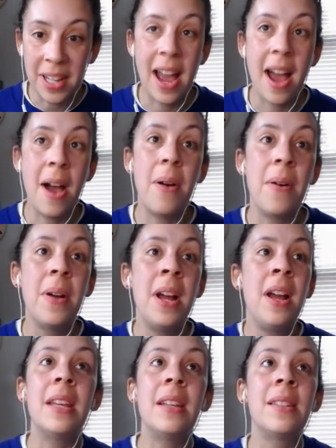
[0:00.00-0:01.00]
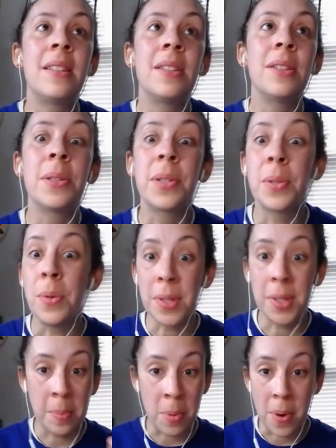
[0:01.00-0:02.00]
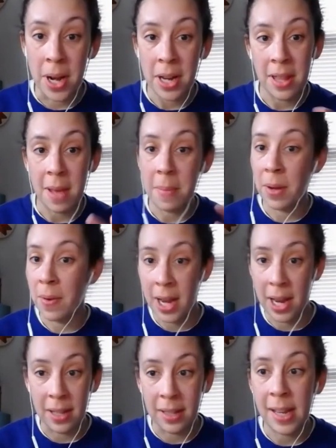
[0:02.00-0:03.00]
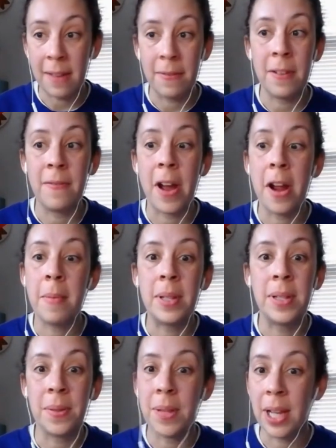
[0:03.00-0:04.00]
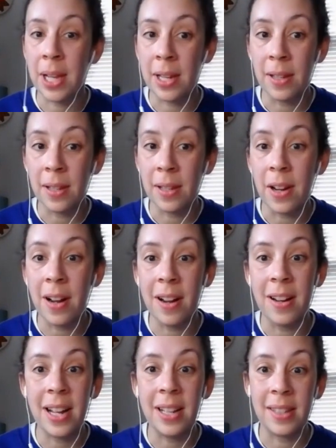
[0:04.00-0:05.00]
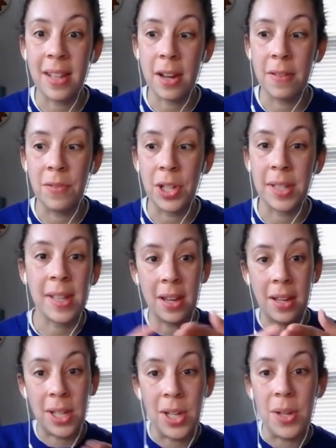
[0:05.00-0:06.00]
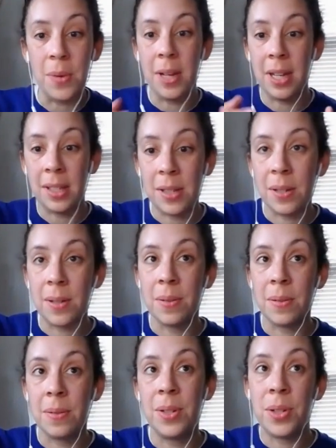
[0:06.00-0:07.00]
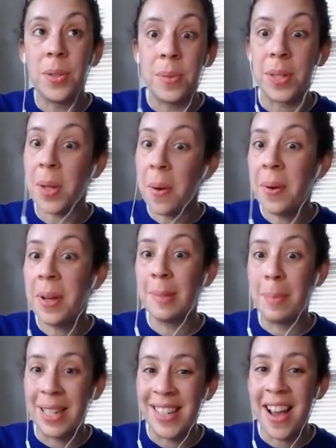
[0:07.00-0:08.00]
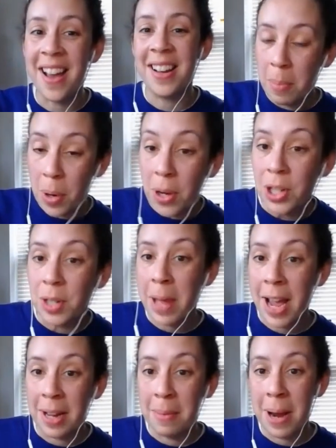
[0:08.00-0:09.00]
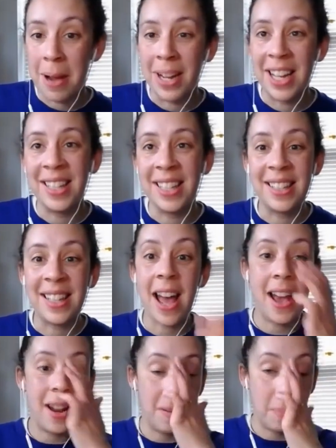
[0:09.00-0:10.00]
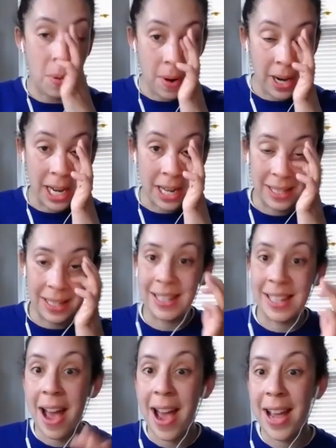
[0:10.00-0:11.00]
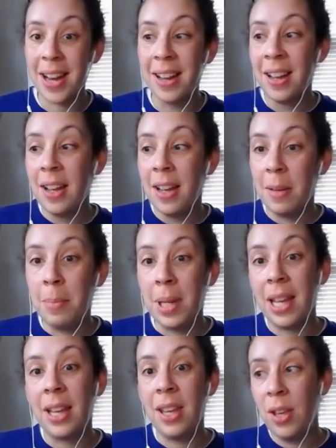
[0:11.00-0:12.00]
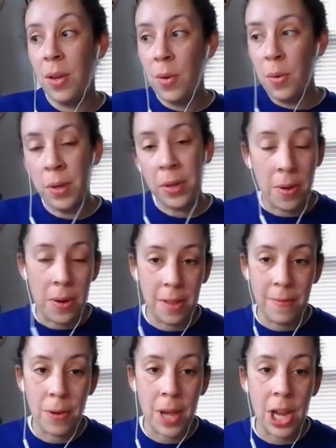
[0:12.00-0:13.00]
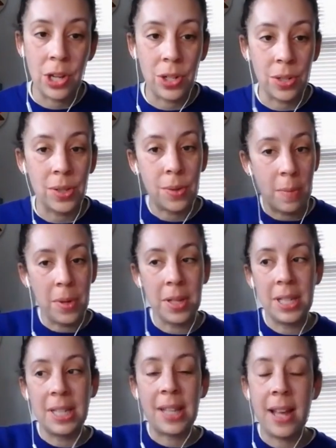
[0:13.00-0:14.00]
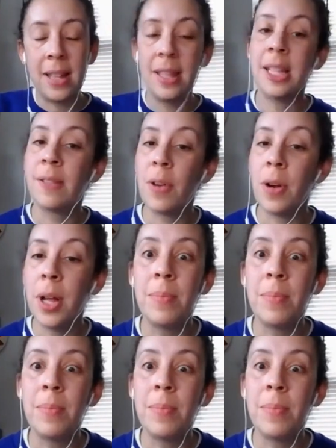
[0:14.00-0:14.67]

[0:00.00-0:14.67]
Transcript: How is school supporting them and creating a safe environment so they can learn instead of just continuing to do what's always been done and push black and brown kids aside and poor kids aside and be like, you will go to the vocational school. We'll decide these for you.